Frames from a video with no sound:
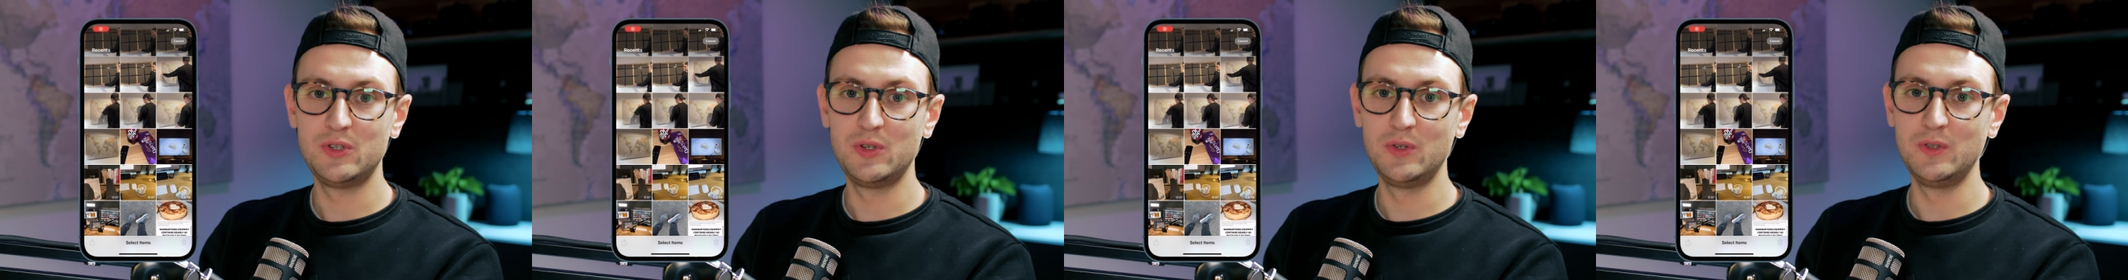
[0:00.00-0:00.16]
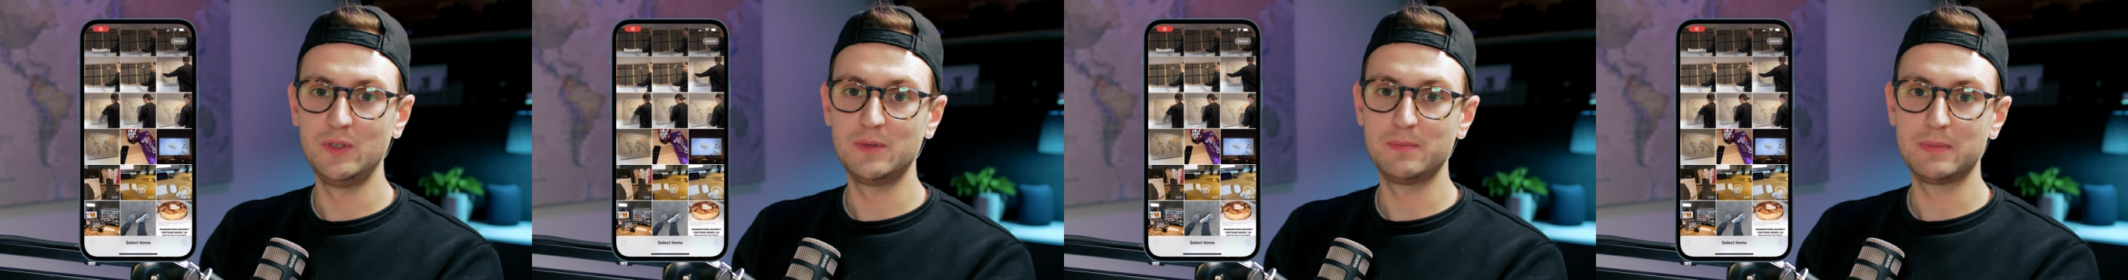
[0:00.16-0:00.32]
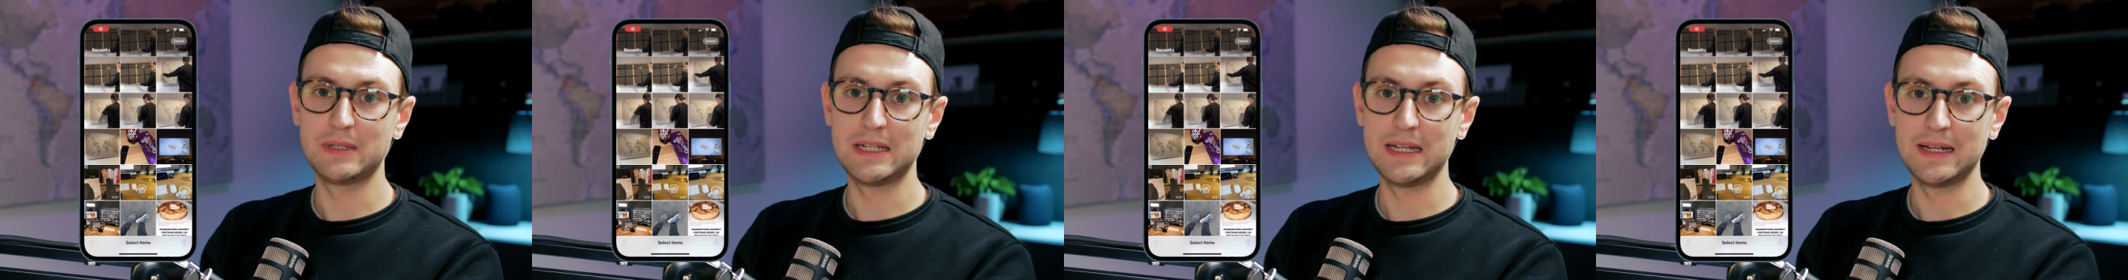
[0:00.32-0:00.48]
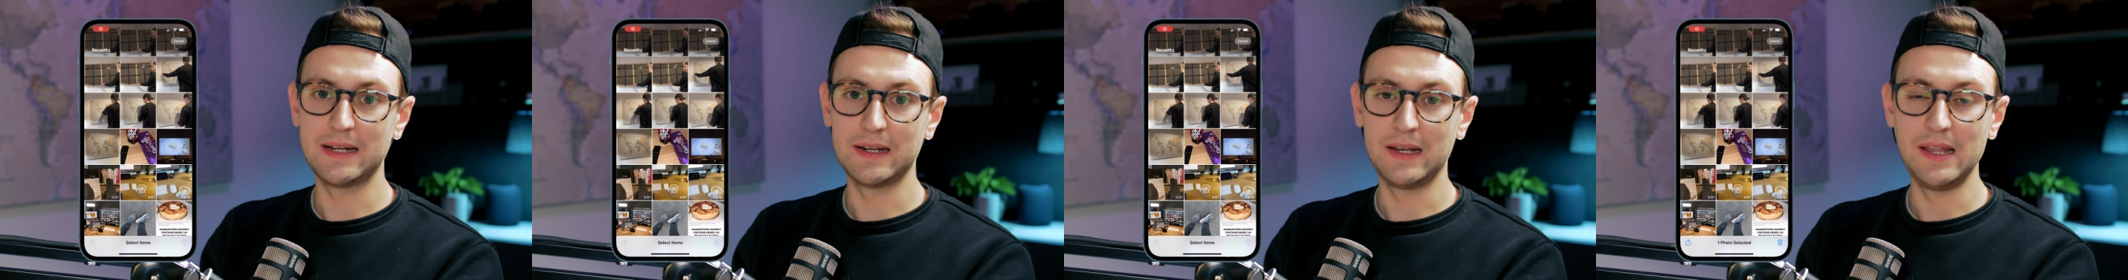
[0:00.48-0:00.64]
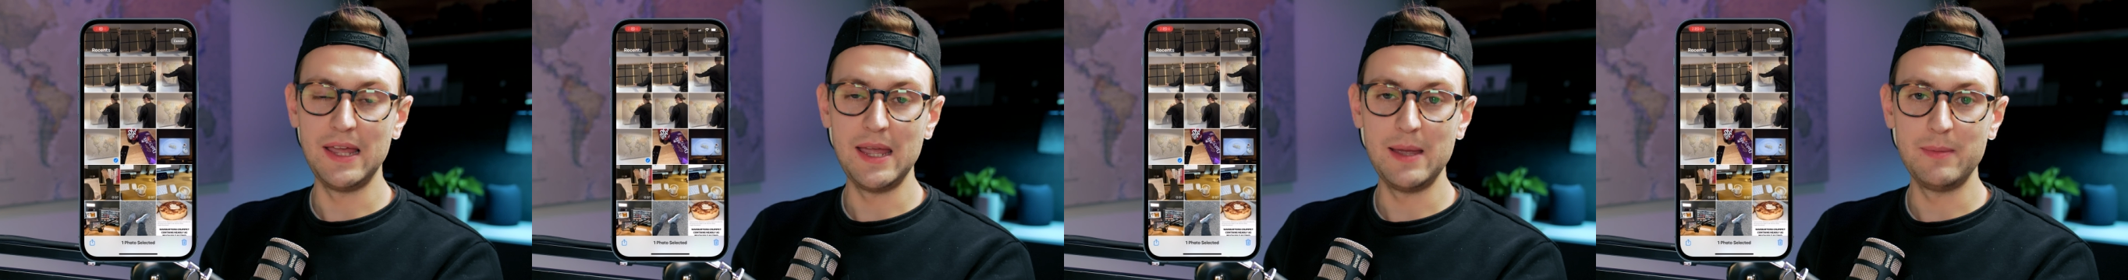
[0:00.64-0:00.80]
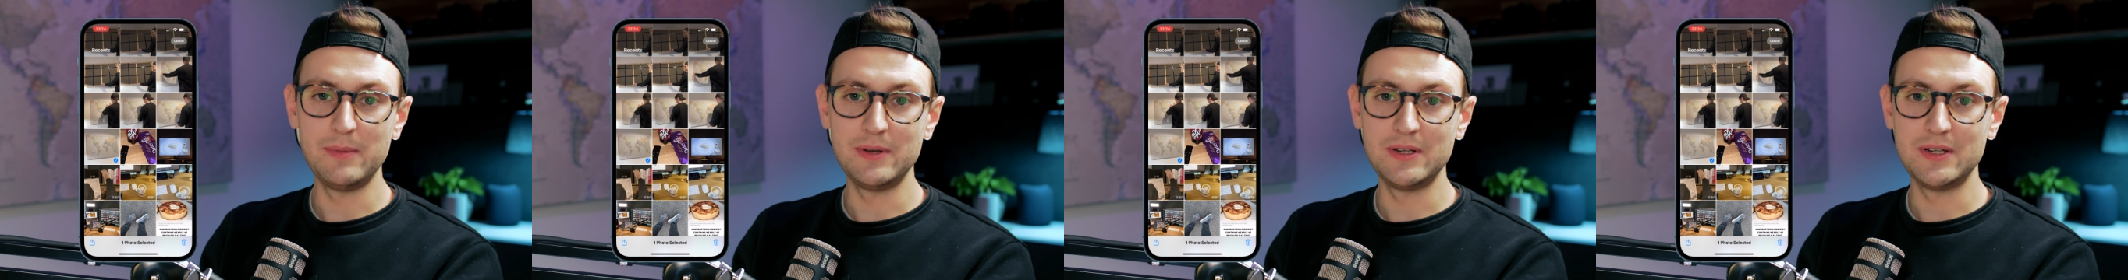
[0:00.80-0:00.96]
choose
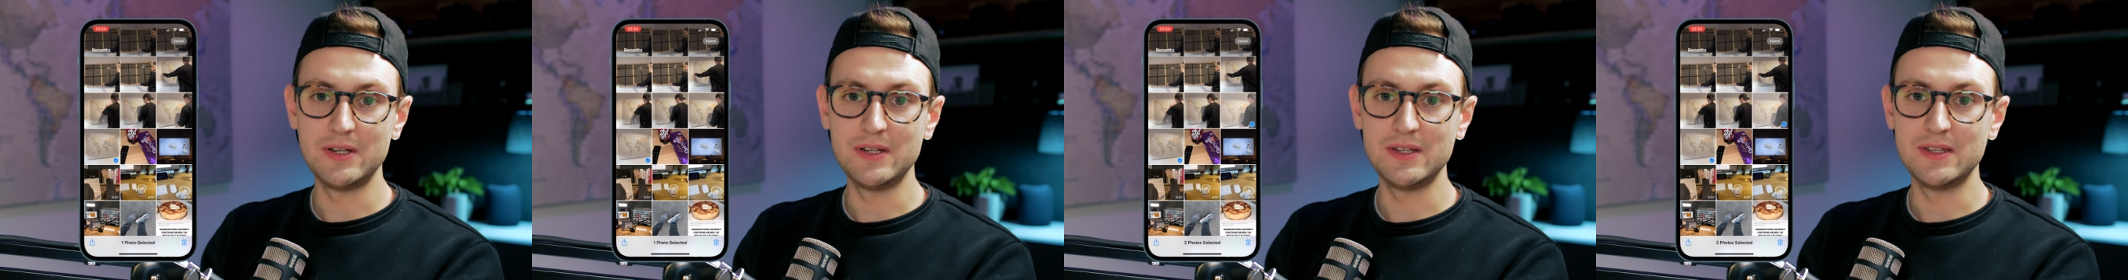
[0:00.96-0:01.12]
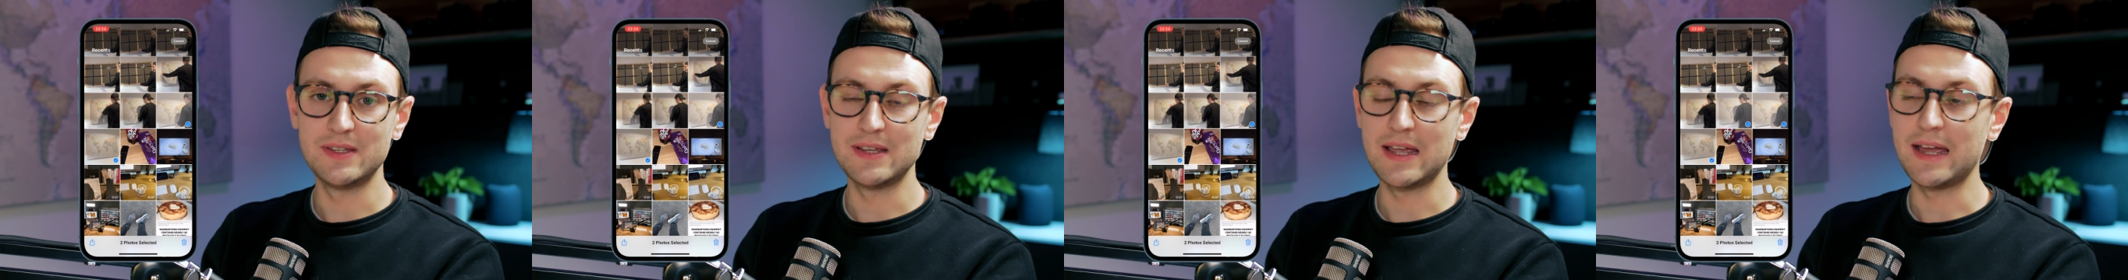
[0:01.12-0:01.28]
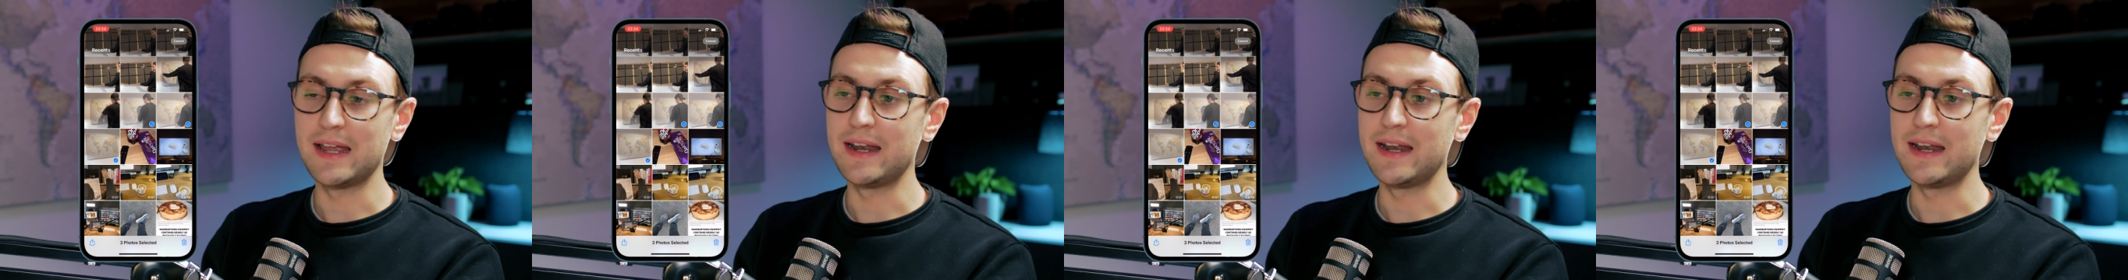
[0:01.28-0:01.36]
particular images,